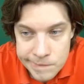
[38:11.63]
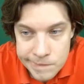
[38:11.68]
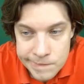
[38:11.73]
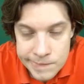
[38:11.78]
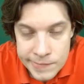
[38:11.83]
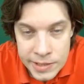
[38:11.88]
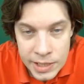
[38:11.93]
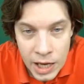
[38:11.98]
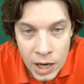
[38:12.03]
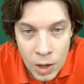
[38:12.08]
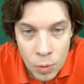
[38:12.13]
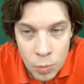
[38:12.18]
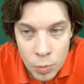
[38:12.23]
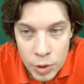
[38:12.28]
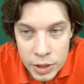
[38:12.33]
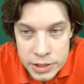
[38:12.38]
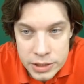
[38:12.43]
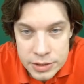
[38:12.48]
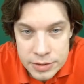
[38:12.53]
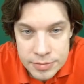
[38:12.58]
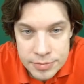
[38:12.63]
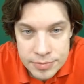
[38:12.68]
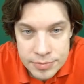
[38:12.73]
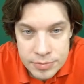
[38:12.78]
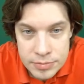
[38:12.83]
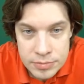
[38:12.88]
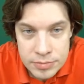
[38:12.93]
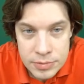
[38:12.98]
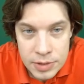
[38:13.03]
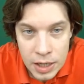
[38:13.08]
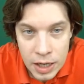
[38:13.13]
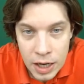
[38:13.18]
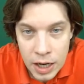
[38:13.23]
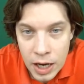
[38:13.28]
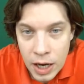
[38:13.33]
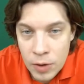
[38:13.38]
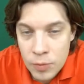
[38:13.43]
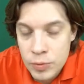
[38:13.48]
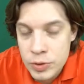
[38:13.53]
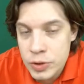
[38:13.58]
Now what?
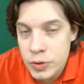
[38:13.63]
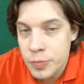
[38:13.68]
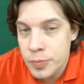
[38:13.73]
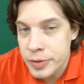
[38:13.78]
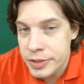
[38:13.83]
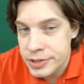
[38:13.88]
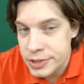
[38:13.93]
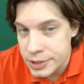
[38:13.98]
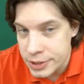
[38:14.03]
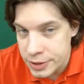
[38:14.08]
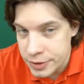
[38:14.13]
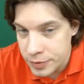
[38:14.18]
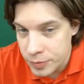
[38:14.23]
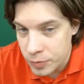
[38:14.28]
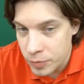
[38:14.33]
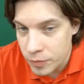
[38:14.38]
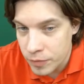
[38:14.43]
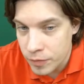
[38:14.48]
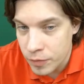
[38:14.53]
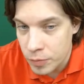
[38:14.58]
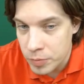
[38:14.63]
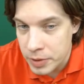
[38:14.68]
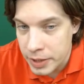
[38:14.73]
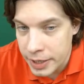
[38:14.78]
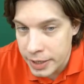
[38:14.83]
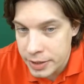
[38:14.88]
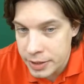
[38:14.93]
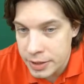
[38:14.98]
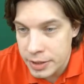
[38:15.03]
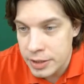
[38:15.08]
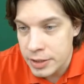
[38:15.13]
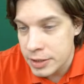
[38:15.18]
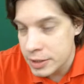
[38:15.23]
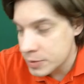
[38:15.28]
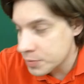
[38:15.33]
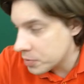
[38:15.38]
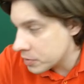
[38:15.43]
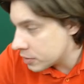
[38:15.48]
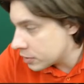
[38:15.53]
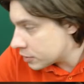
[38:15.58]
How would you proceed for black in this
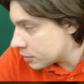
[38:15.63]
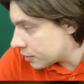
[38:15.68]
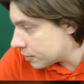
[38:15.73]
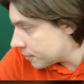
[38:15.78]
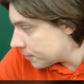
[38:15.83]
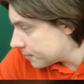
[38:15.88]
position?